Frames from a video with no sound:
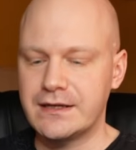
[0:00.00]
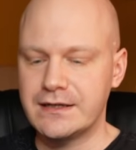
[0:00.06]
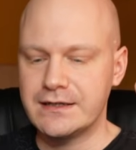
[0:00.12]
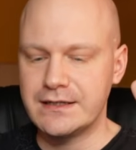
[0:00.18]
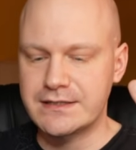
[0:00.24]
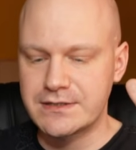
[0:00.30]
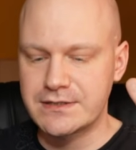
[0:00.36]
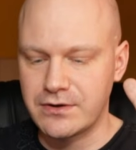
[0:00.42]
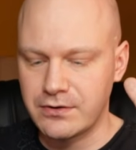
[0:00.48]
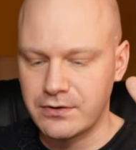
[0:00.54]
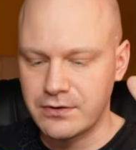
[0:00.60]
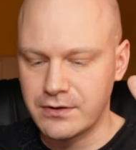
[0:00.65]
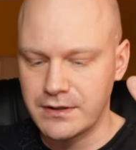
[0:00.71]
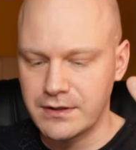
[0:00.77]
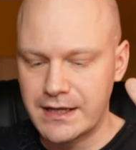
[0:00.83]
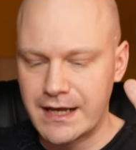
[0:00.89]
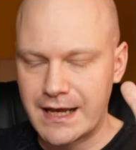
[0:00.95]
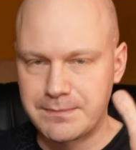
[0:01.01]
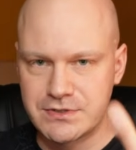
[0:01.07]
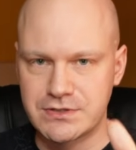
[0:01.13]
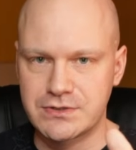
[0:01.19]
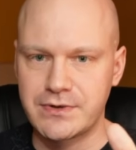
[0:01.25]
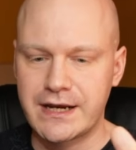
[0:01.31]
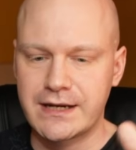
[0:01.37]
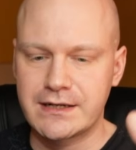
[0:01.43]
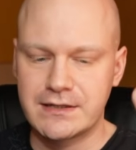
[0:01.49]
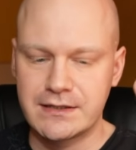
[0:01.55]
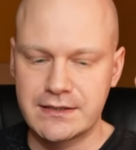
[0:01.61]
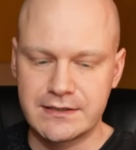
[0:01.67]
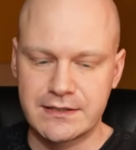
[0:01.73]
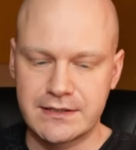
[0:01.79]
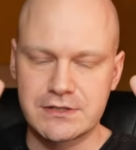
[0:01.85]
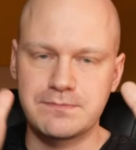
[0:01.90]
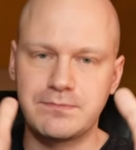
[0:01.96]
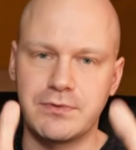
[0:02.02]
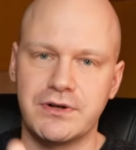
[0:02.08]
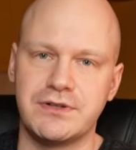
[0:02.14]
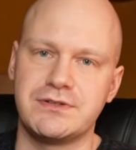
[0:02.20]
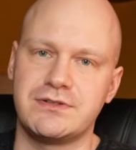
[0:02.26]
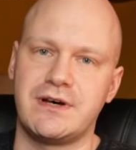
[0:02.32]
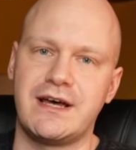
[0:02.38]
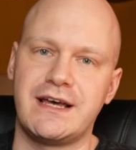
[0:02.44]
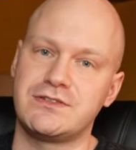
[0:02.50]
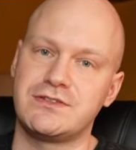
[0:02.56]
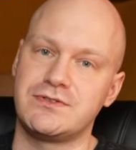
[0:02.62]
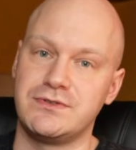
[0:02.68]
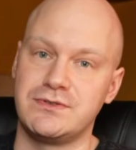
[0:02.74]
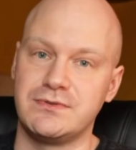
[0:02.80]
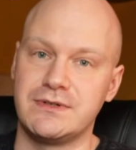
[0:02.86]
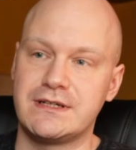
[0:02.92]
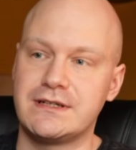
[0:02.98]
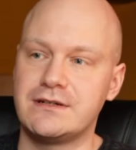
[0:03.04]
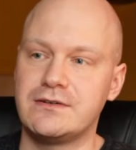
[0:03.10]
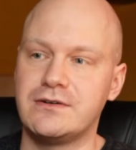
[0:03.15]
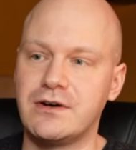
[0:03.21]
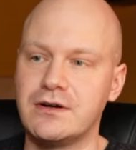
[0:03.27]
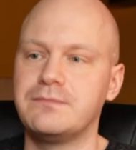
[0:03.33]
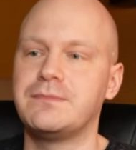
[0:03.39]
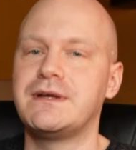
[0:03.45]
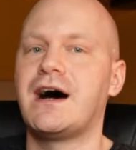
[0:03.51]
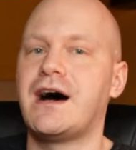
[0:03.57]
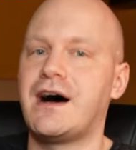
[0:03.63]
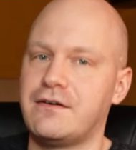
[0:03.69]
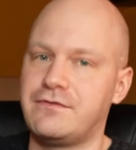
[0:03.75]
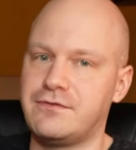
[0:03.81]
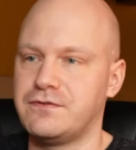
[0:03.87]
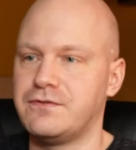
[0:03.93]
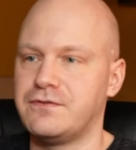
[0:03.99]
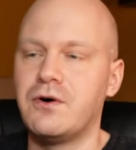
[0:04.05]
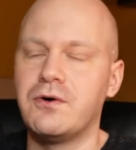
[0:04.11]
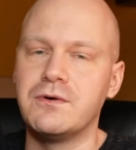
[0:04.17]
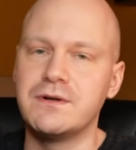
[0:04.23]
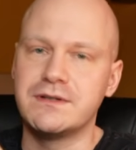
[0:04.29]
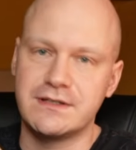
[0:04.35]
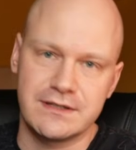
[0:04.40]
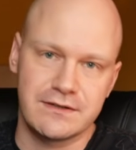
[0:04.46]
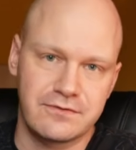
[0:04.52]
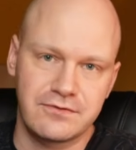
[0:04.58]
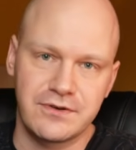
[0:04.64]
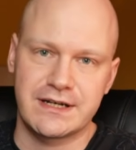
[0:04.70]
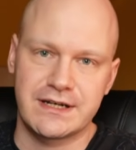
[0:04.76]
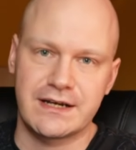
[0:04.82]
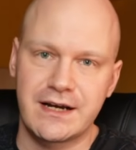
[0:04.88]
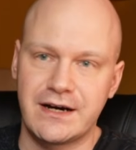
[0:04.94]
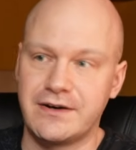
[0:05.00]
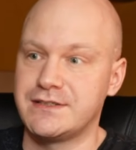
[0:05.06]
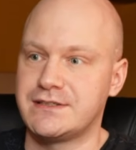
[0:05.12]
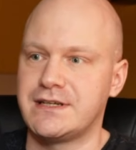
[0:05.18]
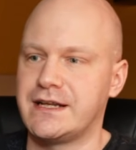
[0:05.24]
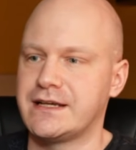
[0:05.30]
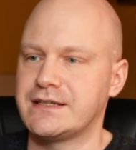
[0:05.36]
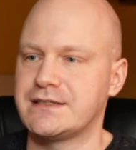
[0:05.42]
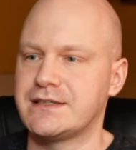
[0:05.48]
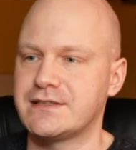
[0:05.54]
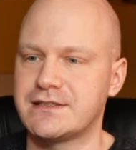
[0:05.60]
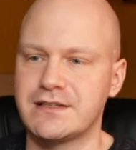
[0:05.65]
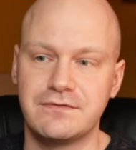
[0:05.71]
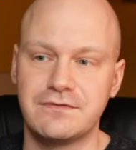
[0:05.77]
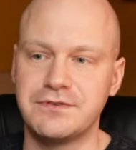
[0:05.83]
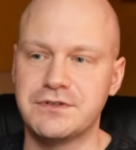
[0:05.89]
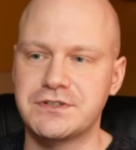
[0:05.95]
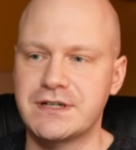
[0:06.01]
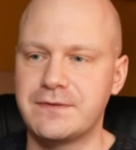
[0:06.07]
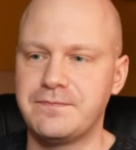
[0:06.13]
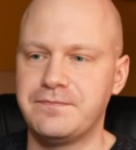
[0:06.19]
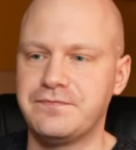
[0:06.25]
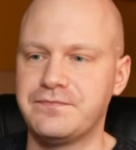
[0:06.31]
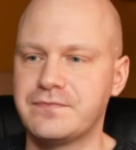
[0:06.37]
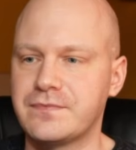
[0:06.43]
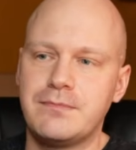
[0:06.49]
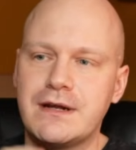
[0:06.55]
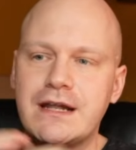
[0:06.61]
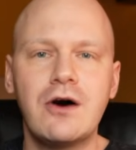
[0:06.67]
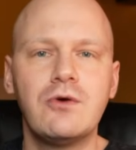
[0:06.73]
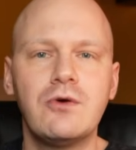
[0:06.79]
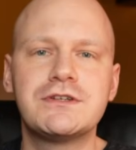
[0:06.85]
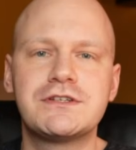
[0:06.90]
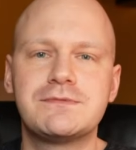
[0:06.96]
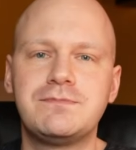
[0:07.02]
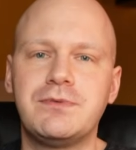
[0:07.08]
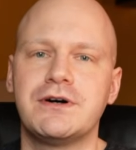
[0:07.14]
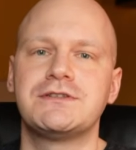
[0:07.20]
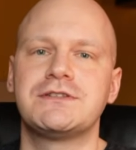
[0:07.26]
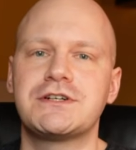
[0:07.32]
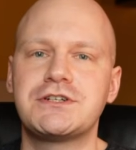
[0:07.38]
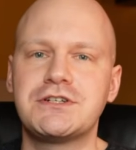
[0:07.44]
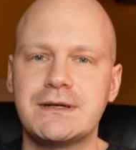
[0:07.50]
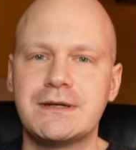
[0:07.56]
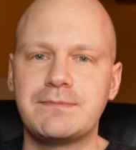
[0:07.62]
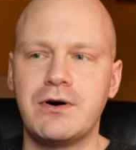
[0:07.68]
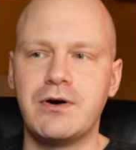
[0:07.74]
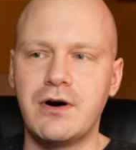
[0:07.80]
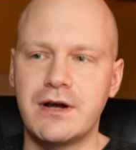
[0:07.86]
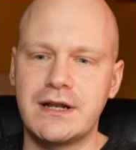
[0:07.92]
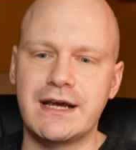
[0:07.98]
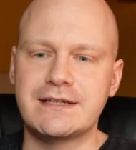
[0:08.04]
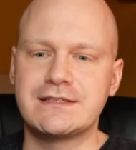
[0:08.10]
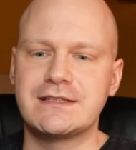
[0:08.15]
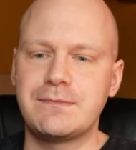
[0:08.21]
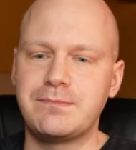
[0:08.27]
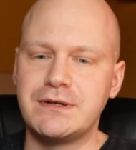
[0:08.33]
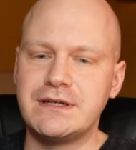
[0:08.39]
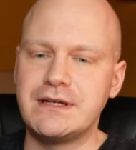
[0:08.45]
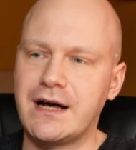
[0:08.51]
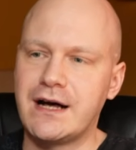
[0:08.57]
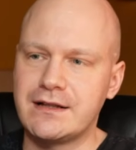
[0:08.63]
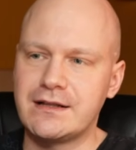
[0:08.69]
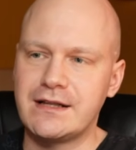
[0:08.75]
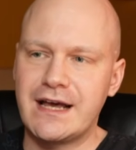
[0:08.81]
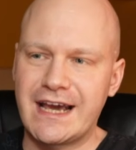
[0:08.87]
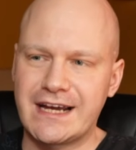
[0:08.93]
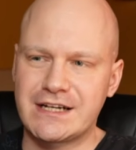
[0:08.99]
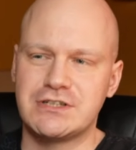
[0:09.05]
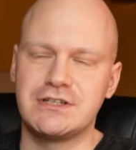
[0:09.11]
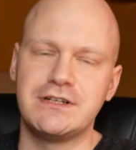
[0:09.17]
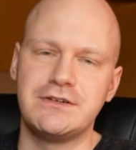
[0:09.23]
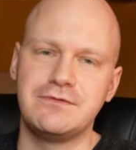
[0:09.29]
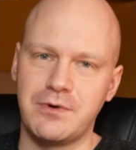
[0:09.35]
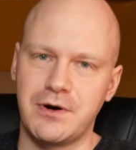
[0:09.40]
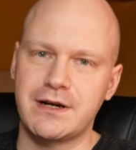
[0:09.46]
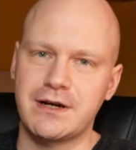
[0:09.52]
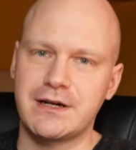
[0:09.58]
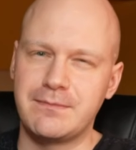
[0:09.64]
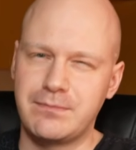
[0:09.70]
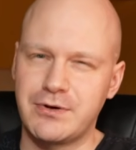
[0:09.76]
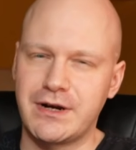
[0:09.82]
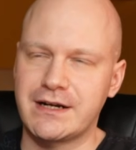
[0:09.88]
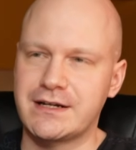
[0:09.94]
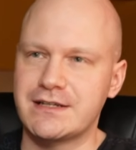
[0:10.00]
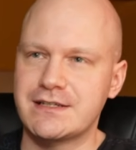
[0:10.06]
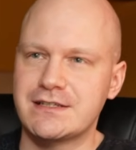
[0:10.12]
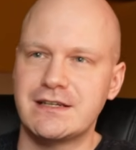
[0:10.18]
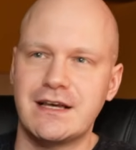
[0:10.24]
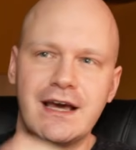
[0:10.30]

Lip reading: It's all abstracted. The sponsor has to do it on behalf of all the different accounts that exist in the future. But how will sponsorship on XRPL actually work in practice?